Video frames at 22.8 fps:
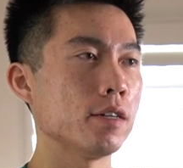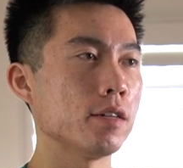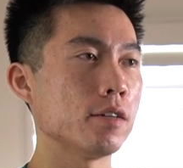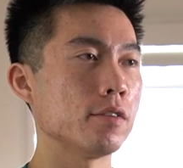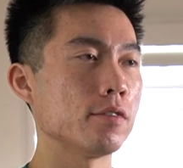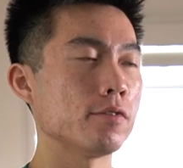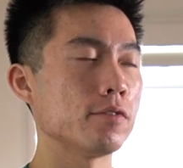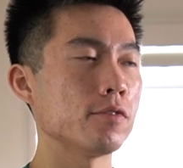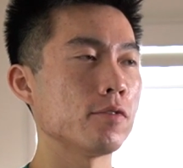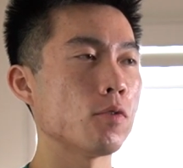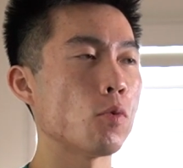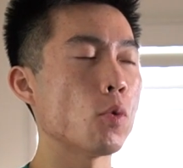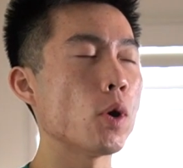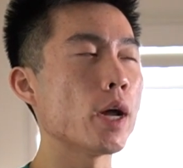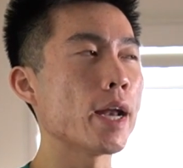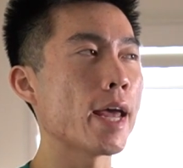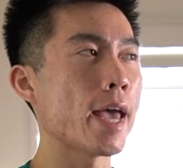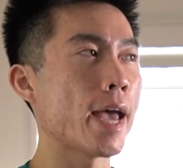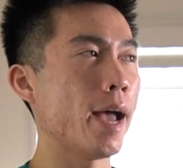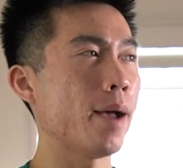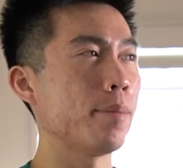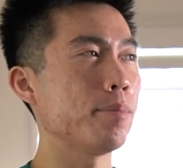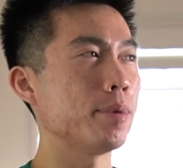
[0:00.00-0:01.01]
of what
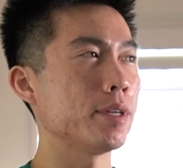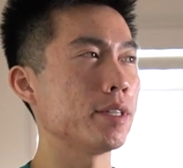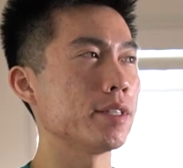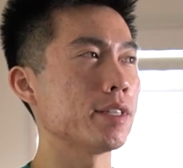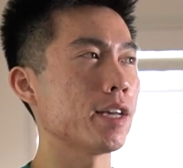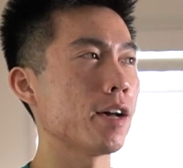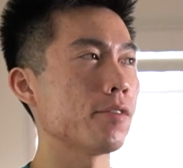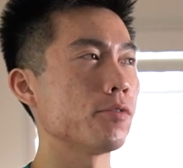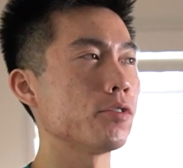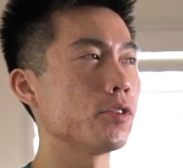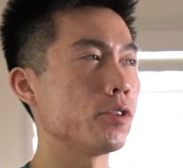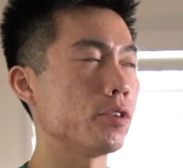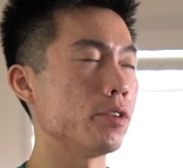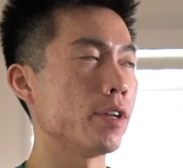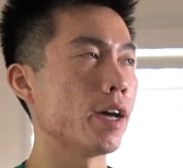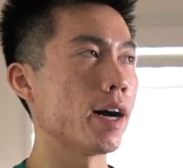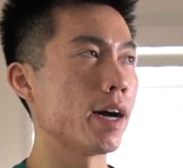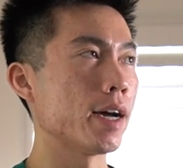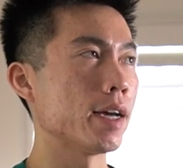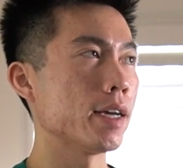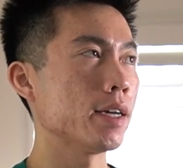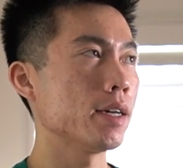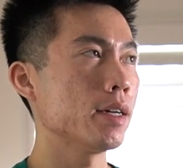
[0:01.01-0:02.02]
happens after you
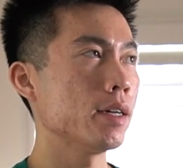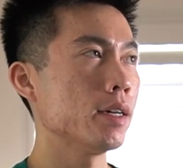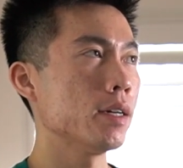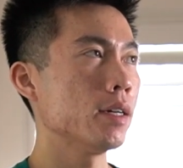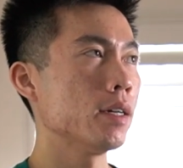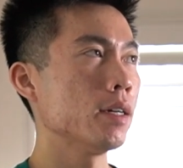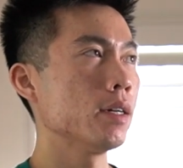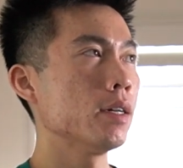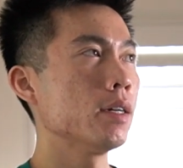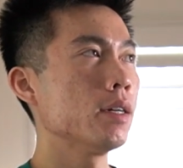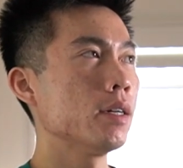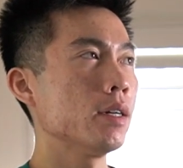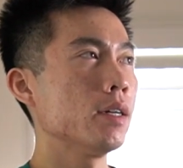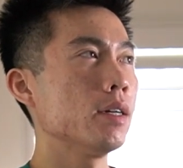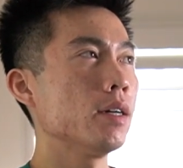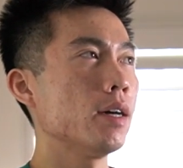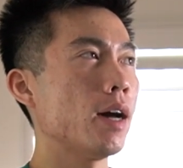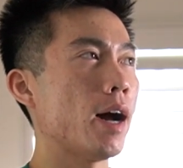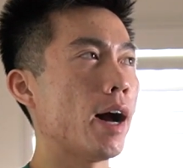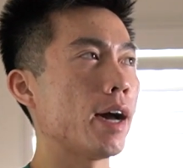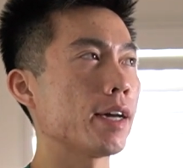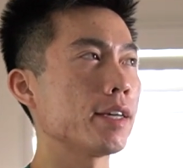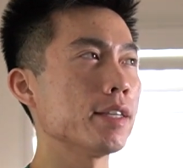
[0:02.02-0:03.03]
die,
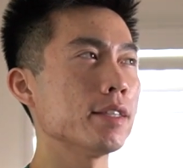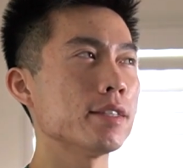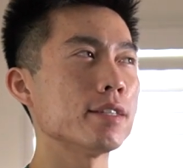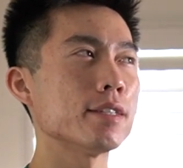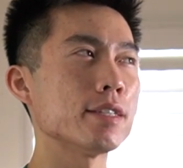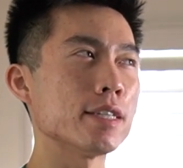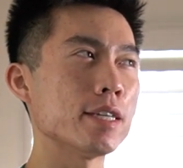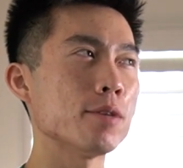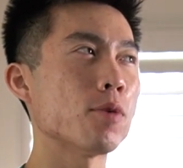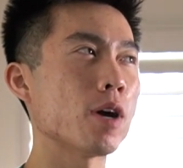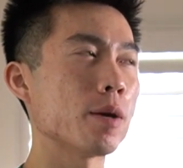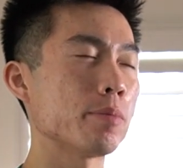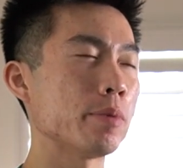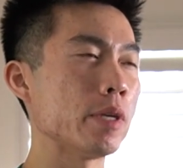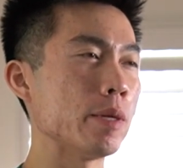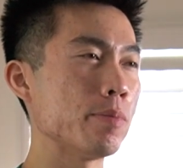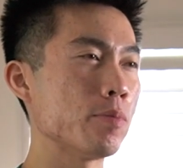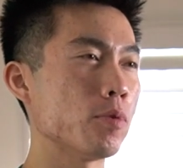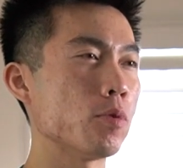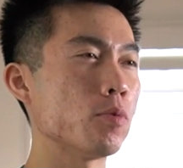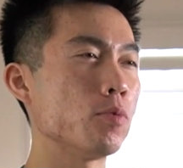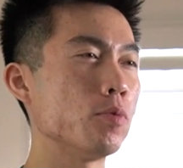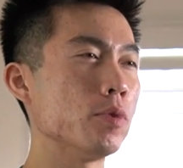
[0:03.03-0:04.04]
I can see why
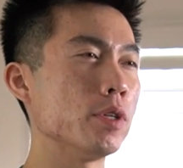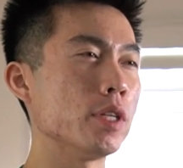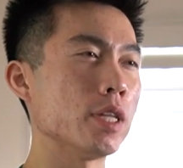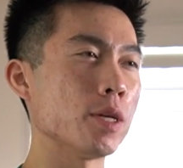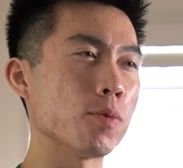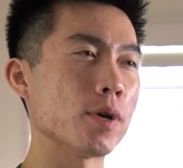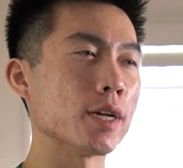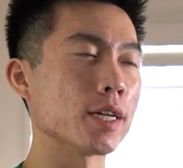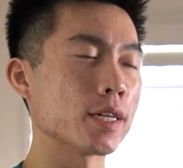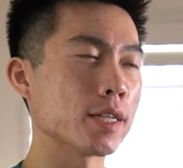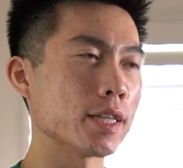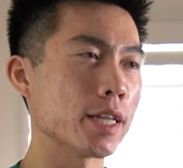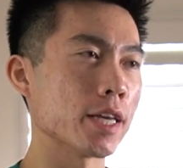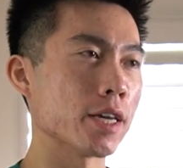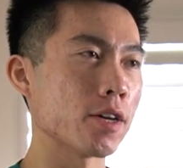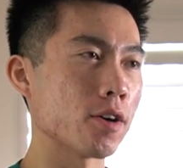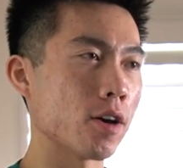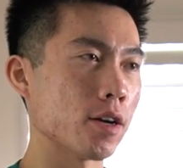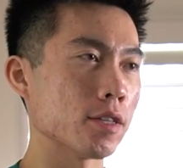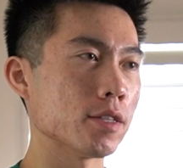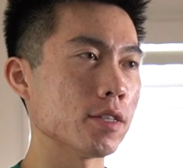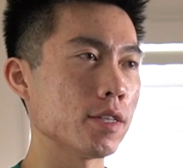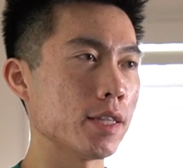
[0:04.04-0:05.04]
people really want to cling
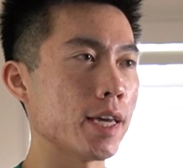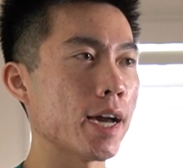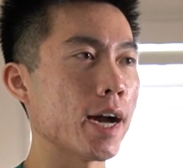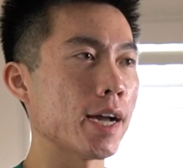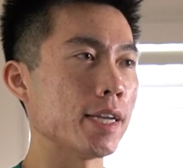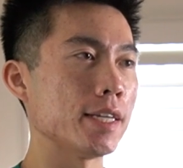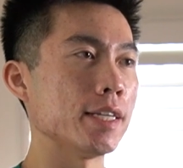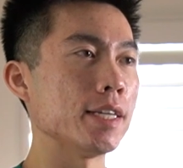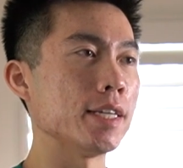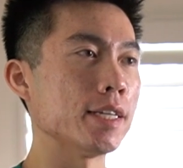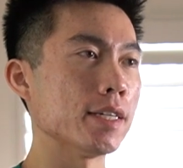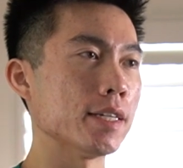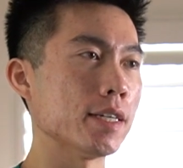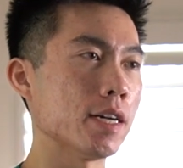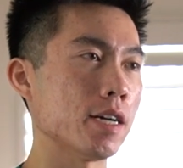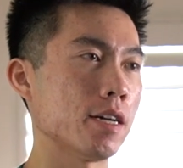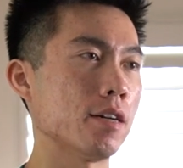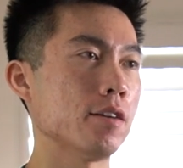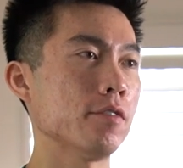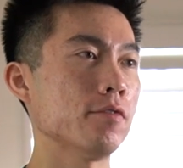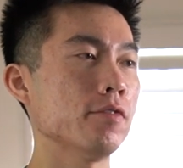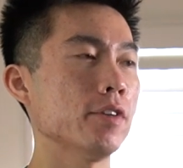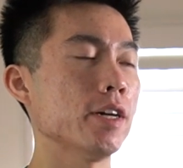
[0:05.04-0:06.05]
on to the idea
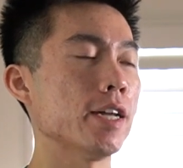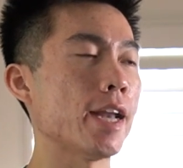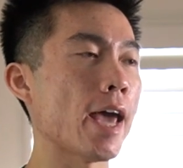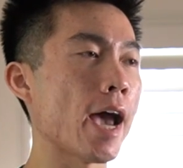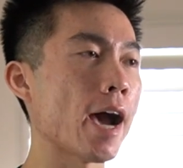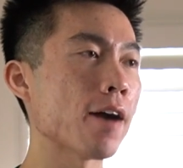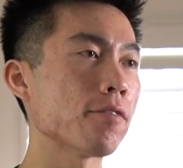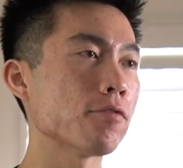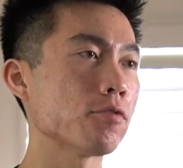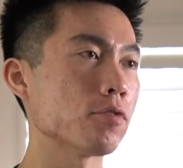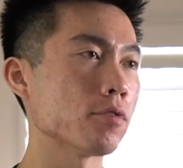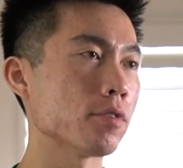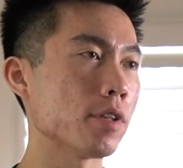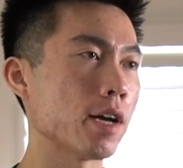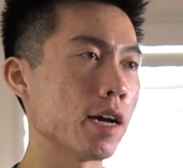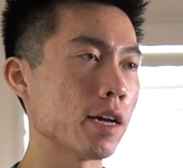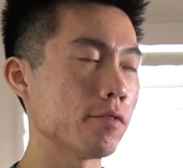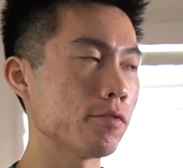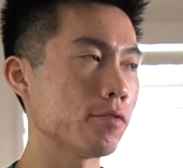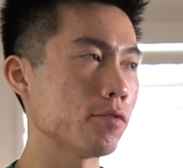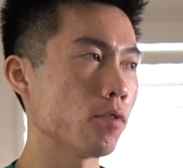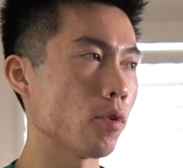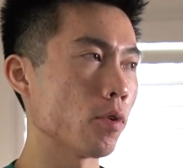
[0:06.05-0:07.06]
of an
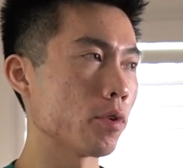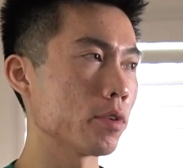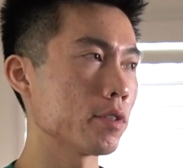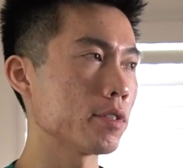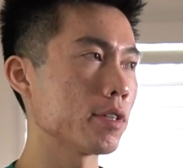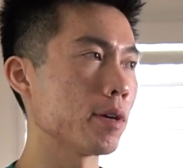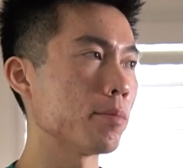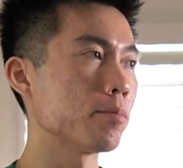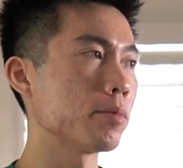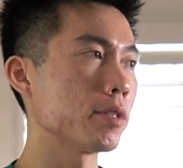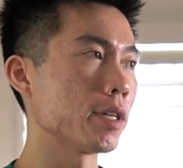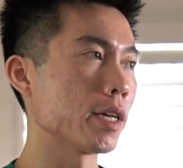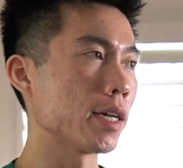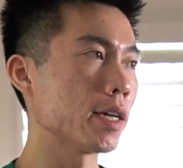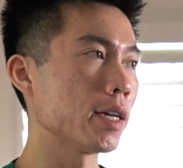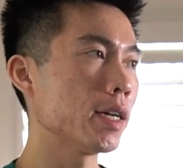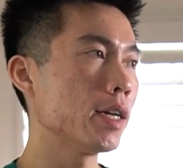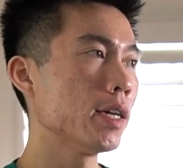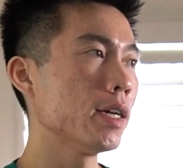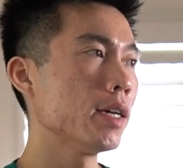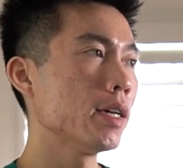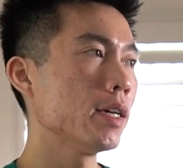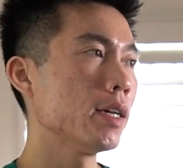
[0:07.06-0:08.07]
afterlife or something
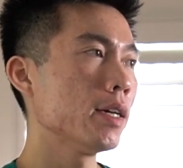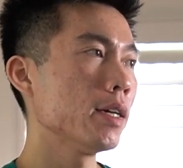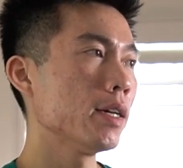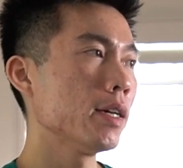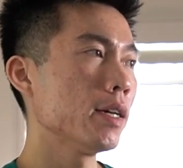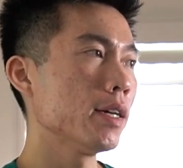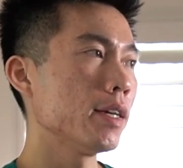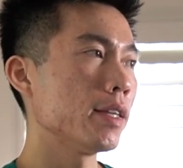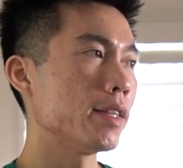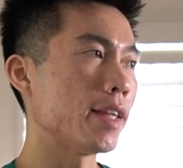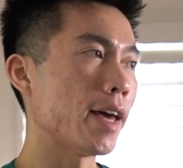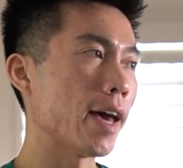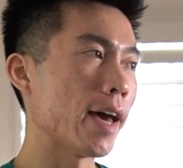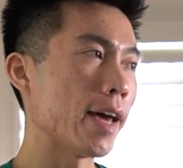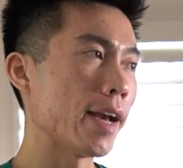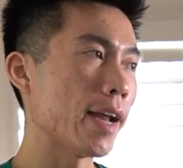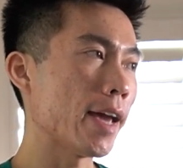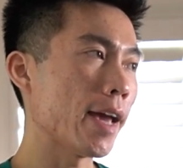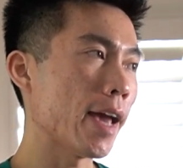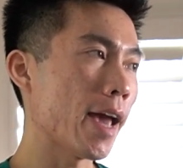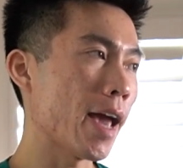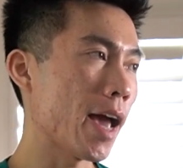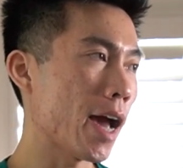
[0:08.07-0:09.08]

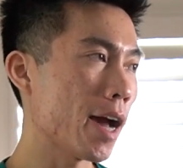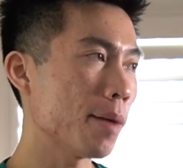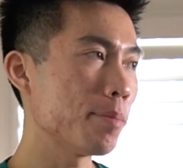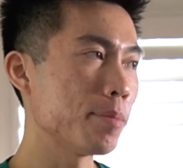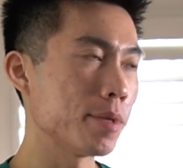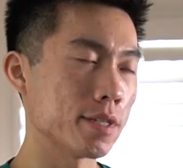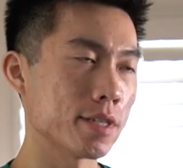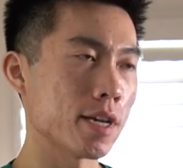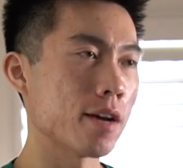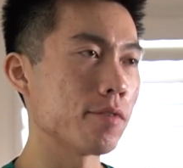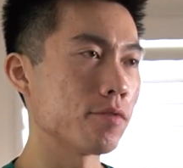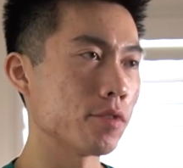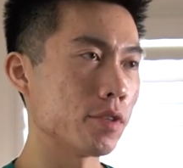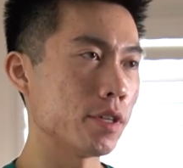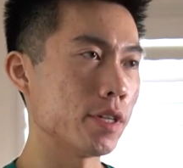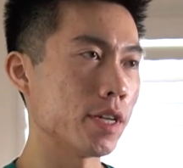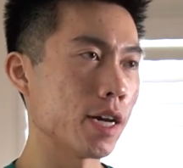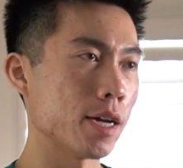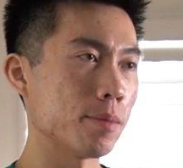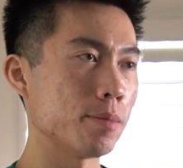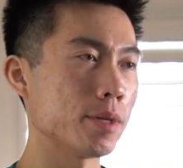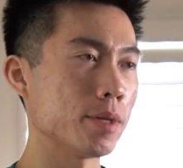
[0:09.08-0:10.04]
that happens after you die